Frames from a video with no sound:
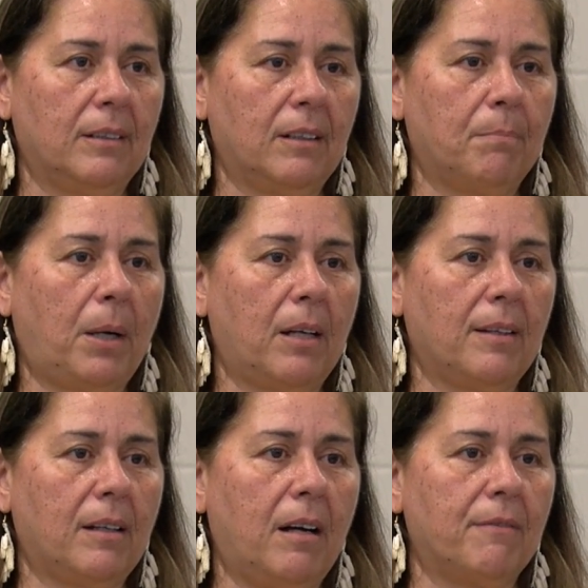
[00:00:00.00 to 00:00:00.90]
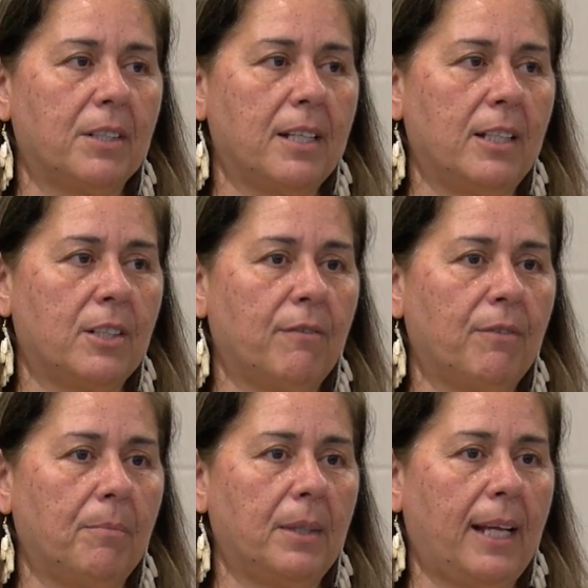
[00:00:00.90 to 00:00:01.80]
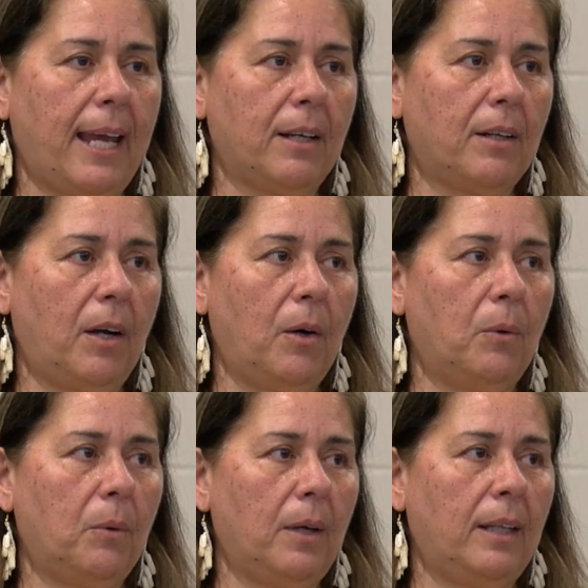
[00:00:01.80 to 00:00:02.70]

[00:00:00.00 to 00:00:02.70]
They're part of the conversation from the get-go,